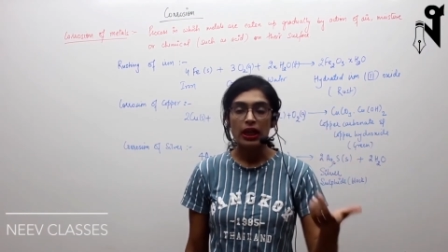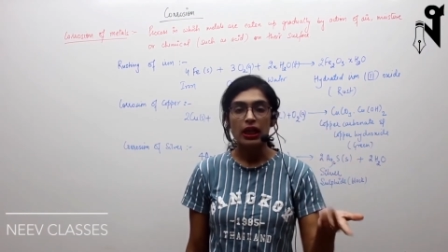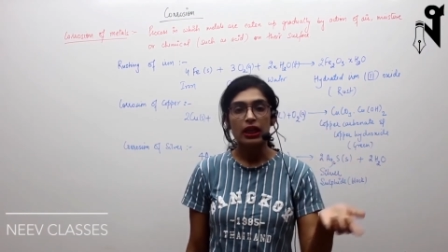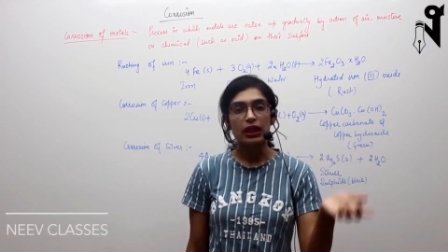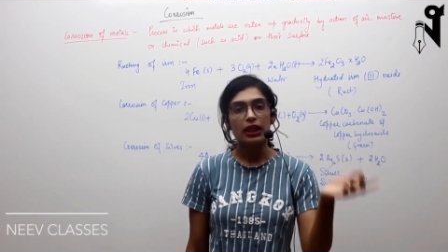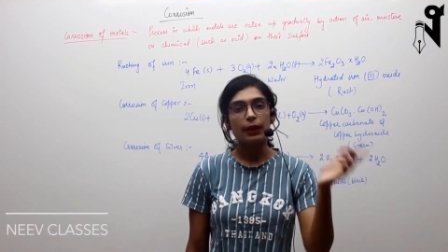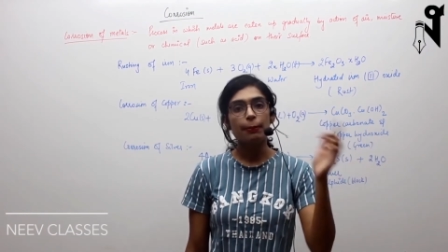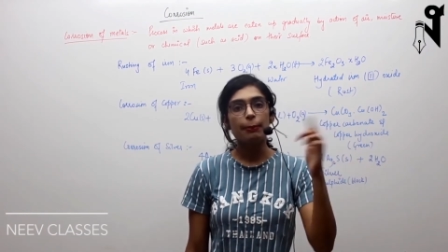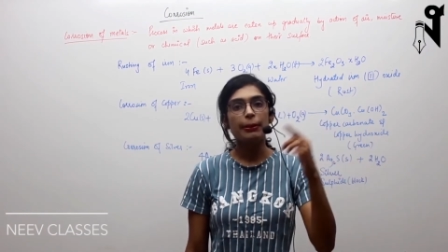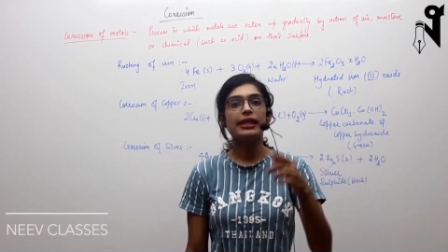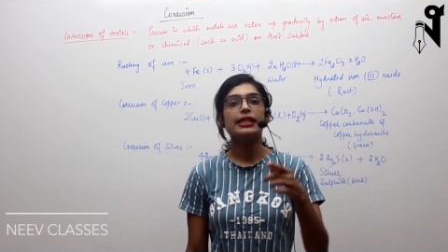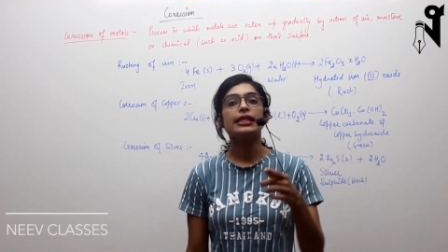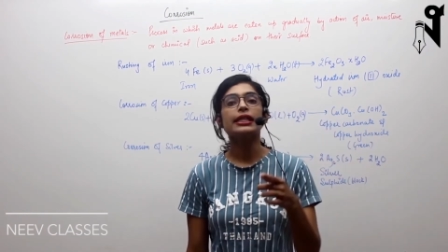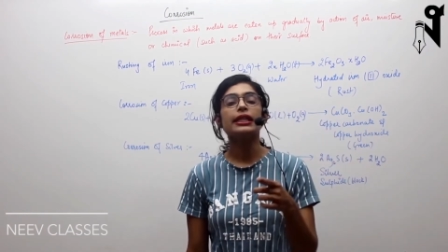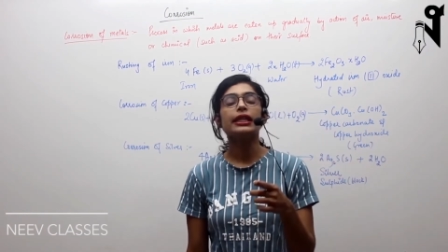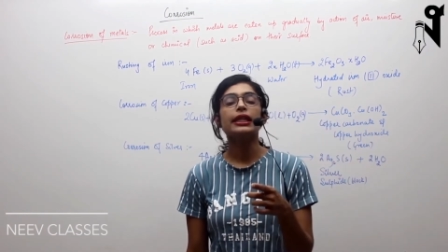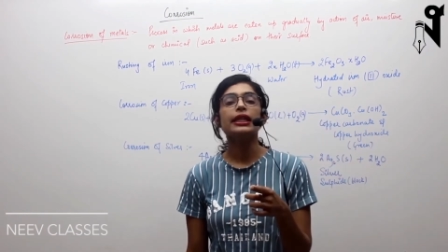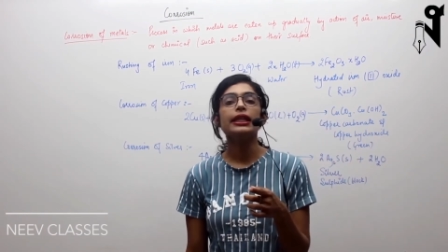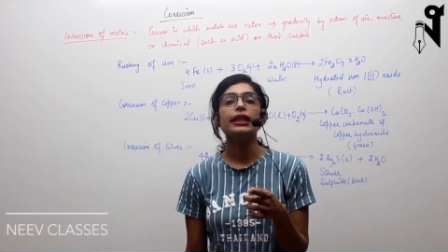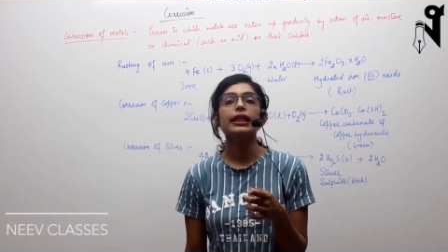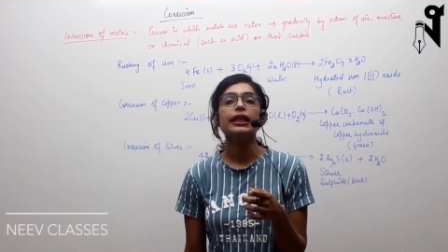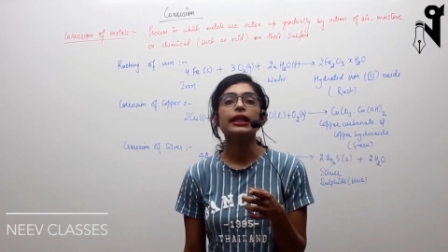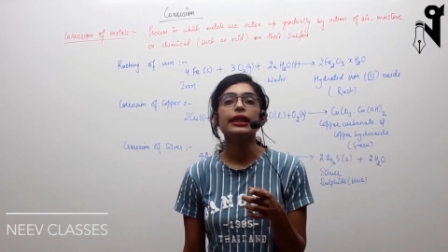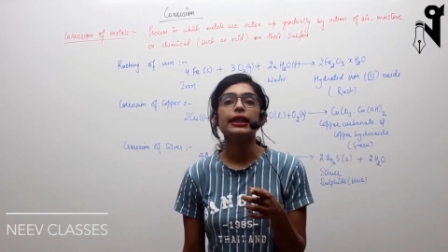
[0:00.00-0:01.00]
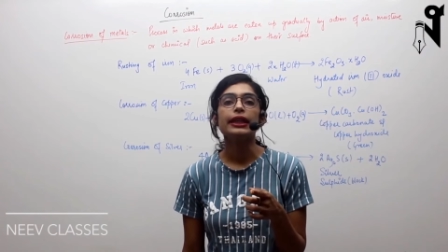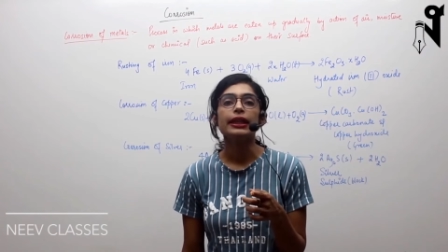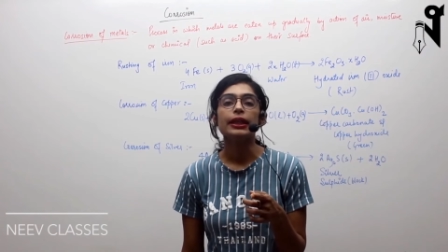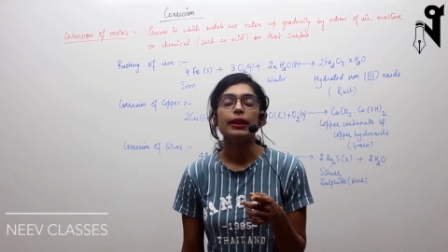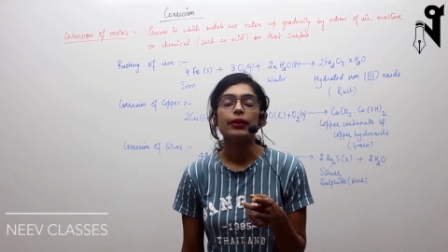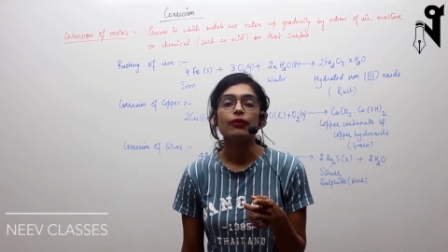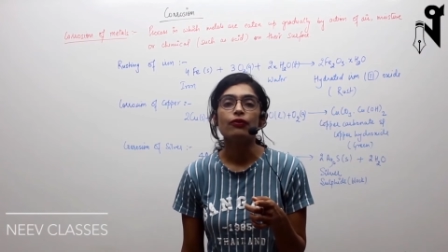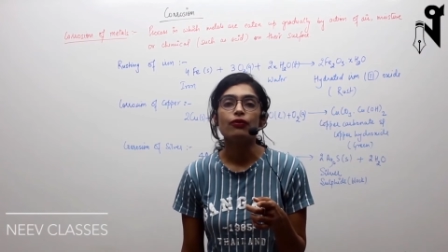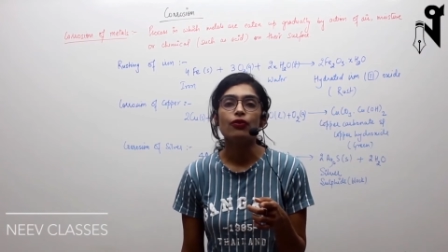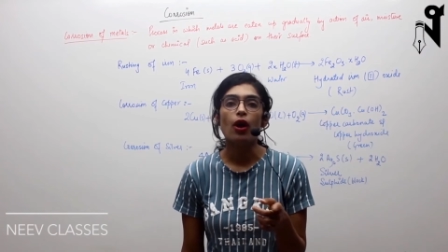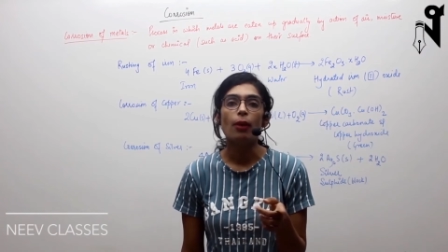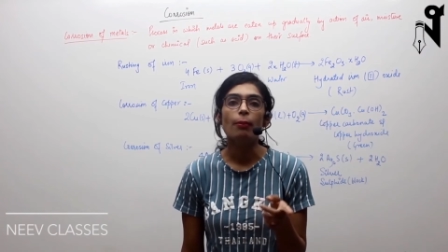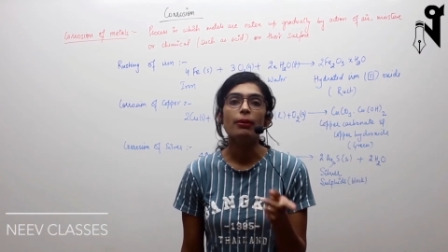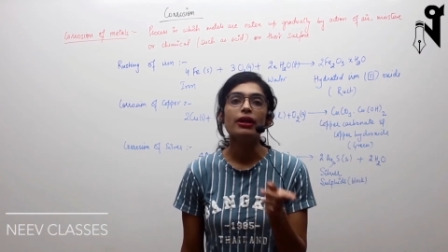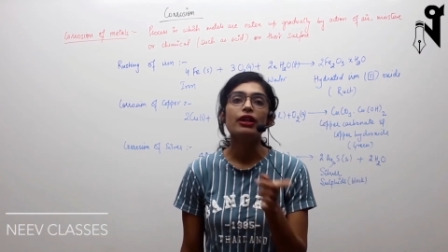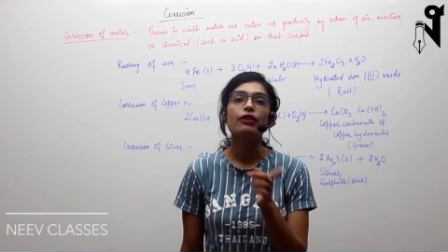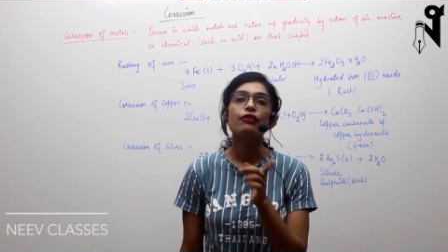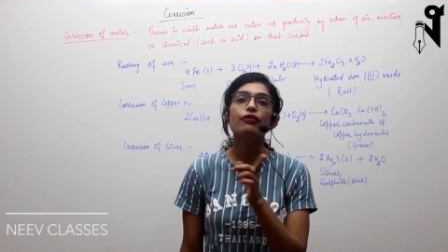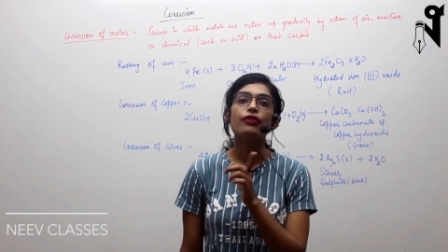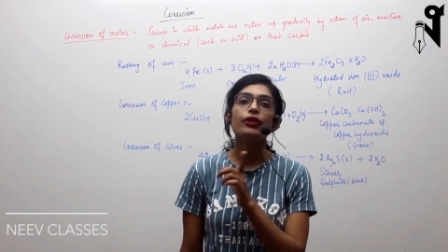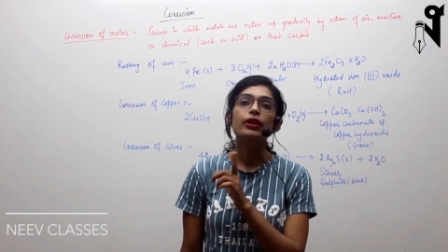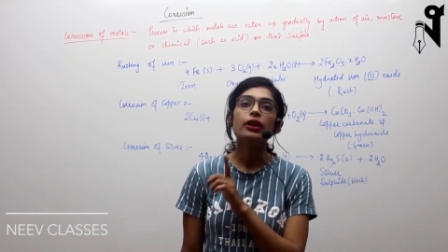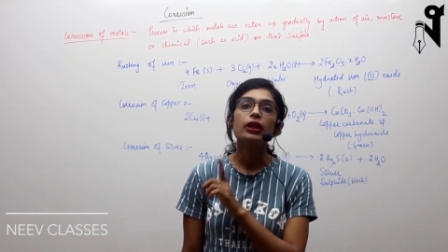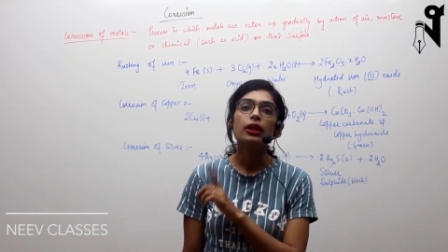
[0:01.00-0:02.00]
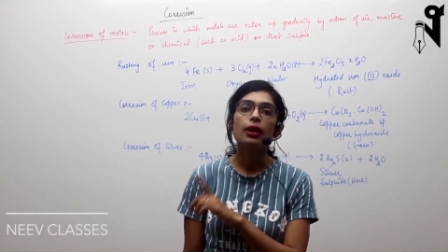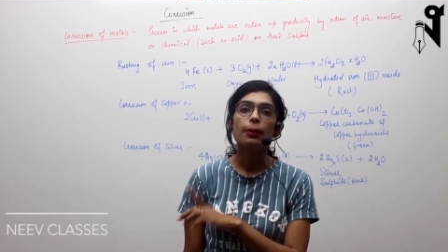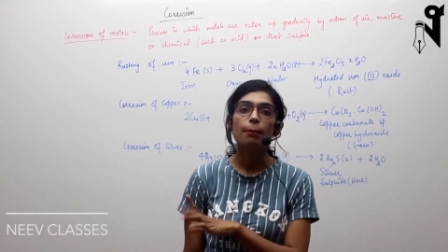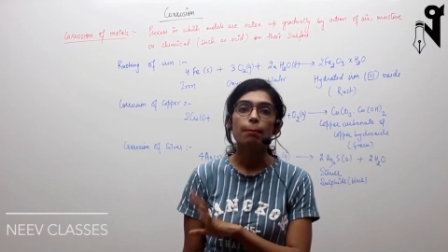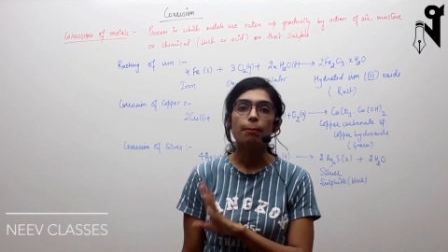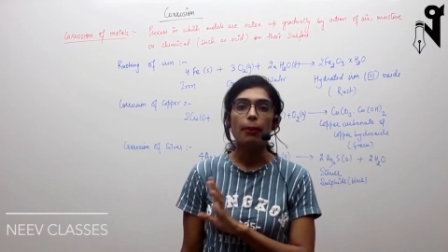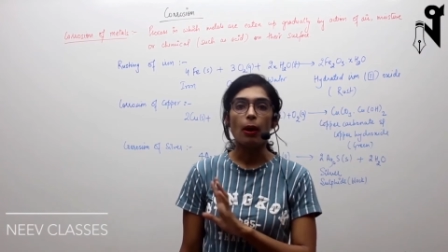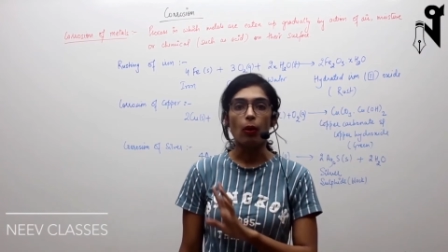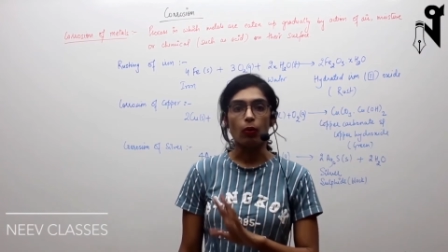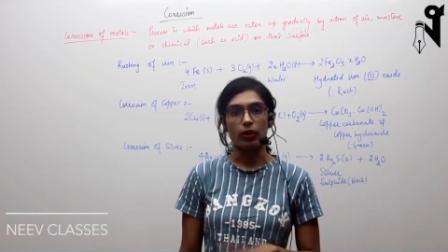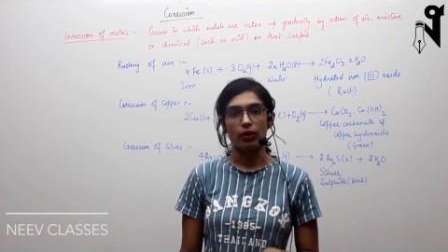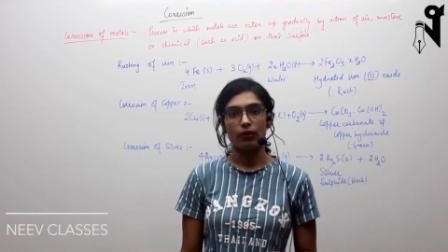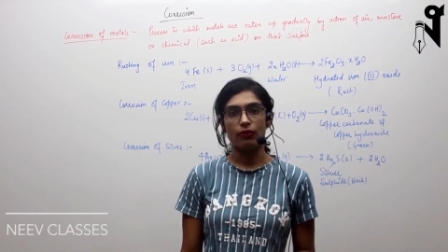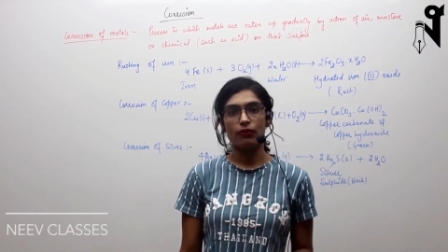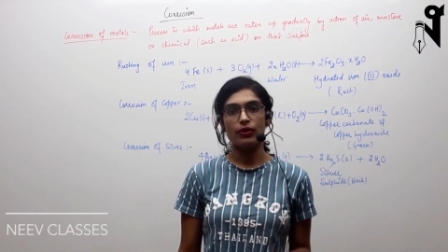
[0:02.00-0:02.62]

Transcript: they basically form a different compound,